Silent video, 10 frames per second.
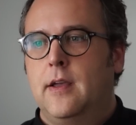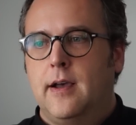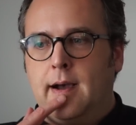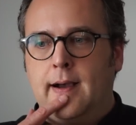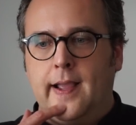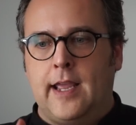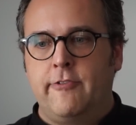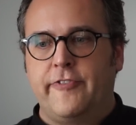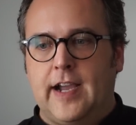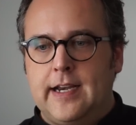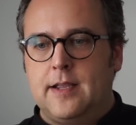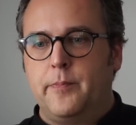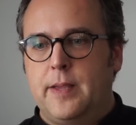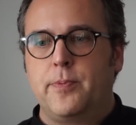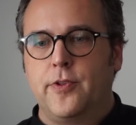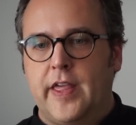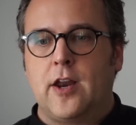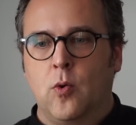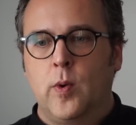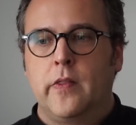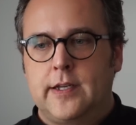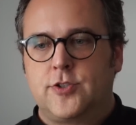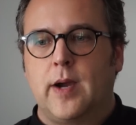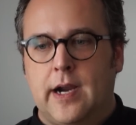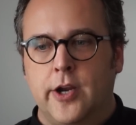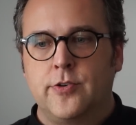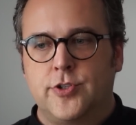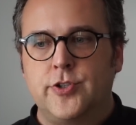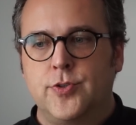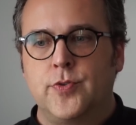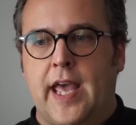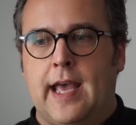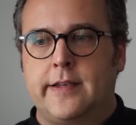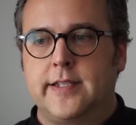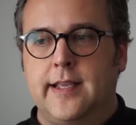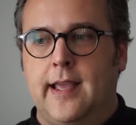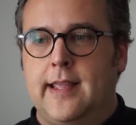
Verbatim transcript: And finding people that are willing to hire you to do that.